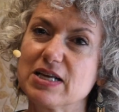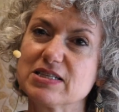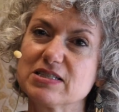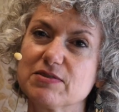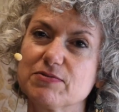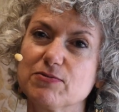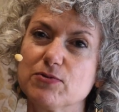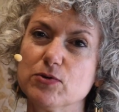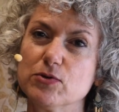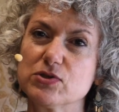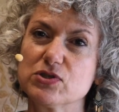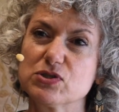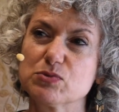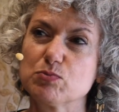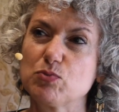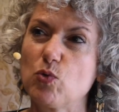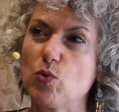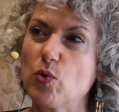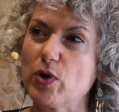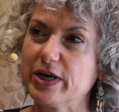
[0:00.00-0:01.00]
That's the first
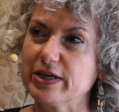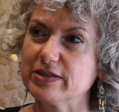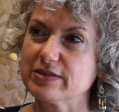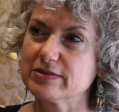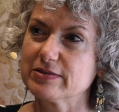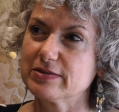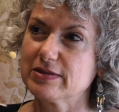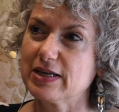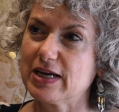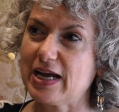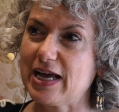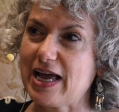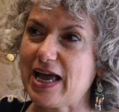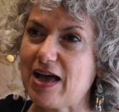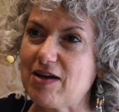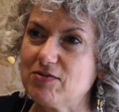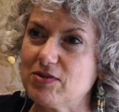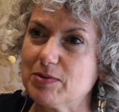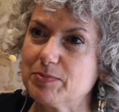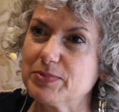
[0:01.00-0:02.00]
point that I
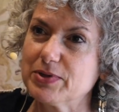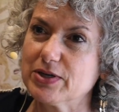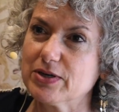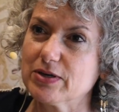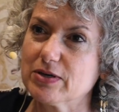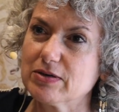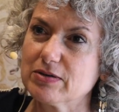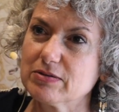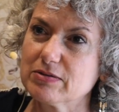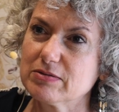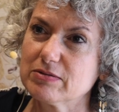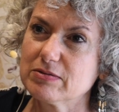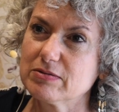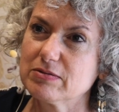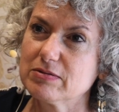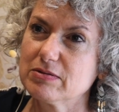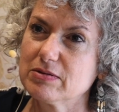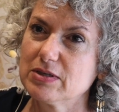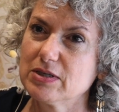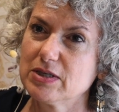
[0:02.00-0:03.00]
have up here.
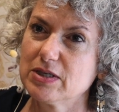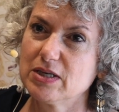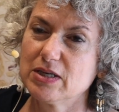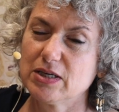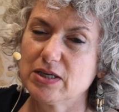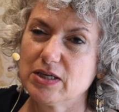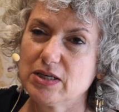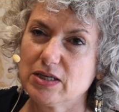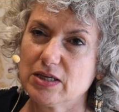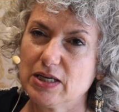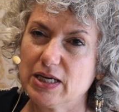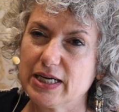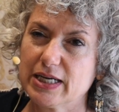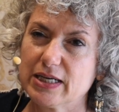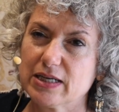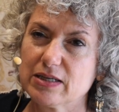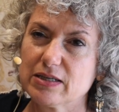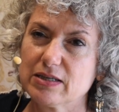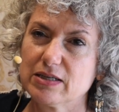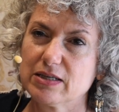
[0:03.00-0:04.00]
Like,
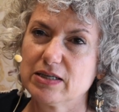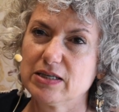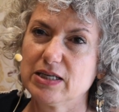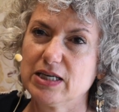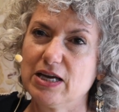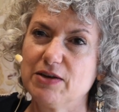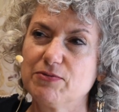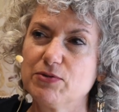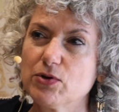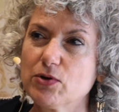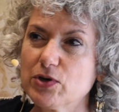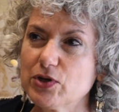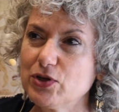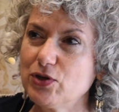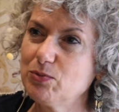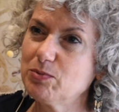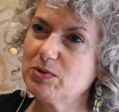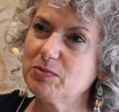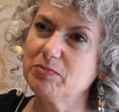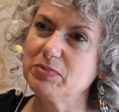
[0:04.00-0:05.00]
if you're a
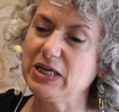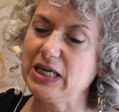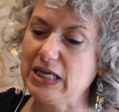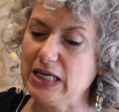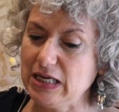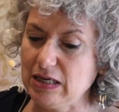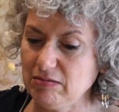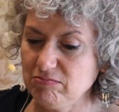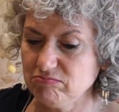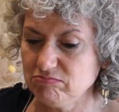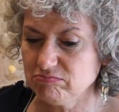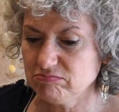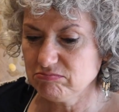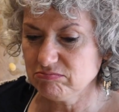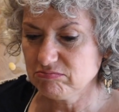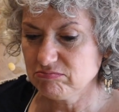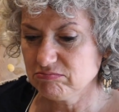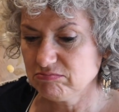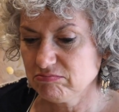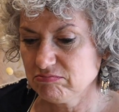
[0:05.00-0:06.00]
human being
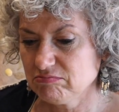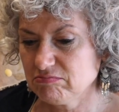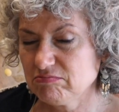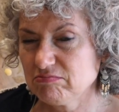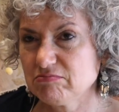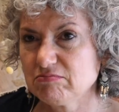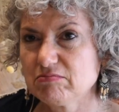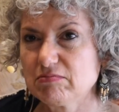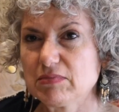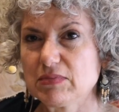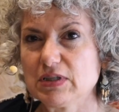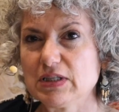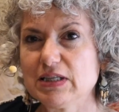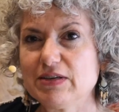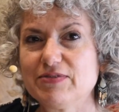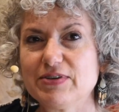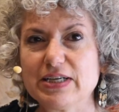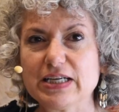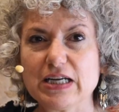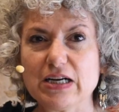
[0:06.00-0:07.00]

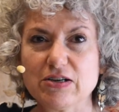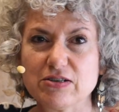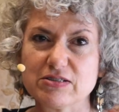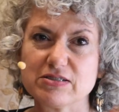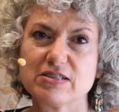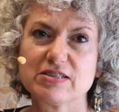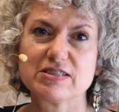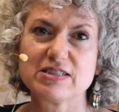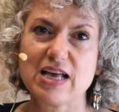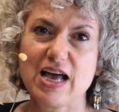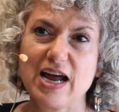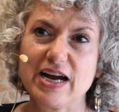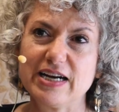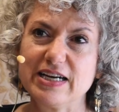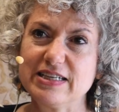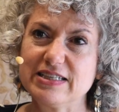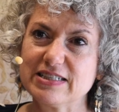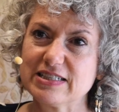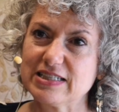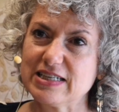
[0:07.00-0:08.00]
living in our
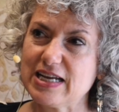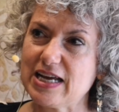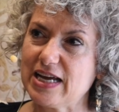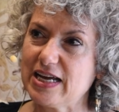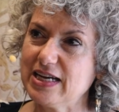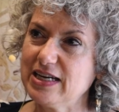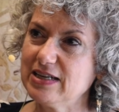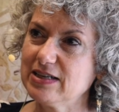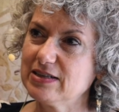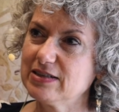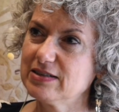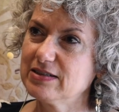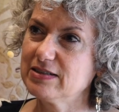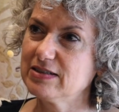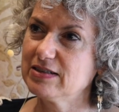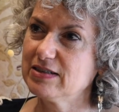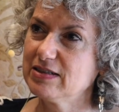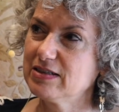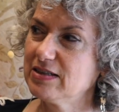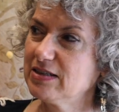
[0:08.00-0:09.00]
society today,
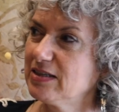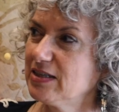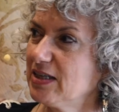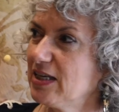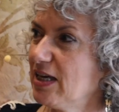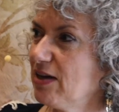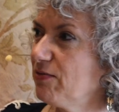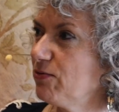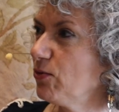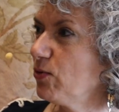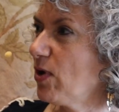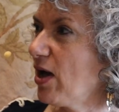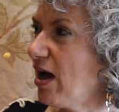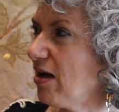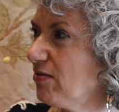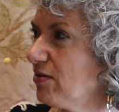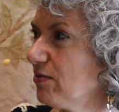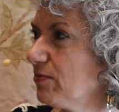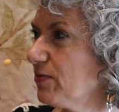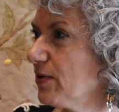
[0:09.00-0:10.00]
if you
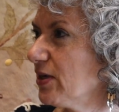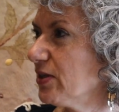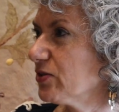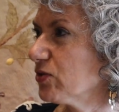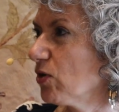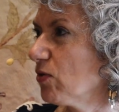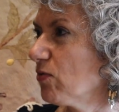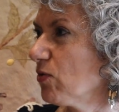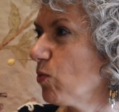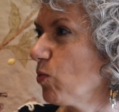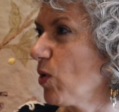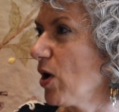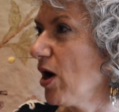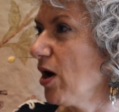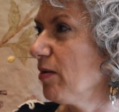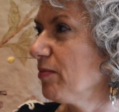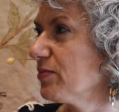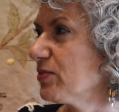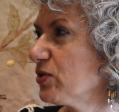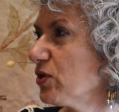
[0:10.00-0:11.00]
haven't felt
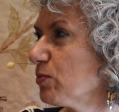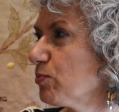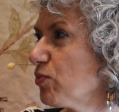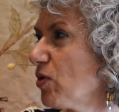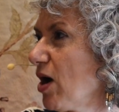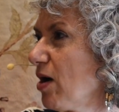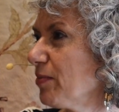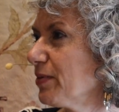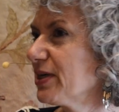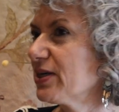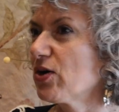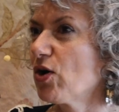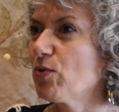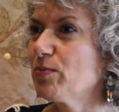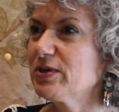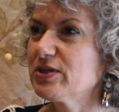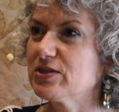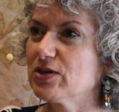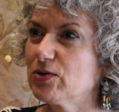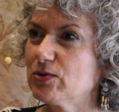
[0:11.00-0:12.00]
overwhelmed, you're probably
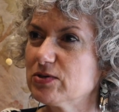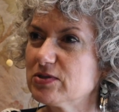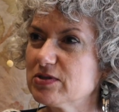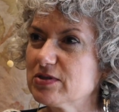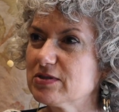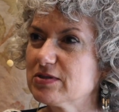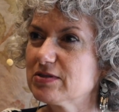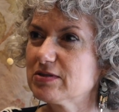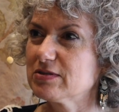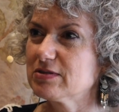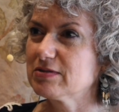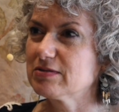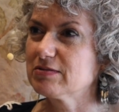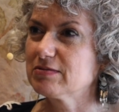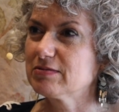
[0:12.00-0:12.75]
comatose.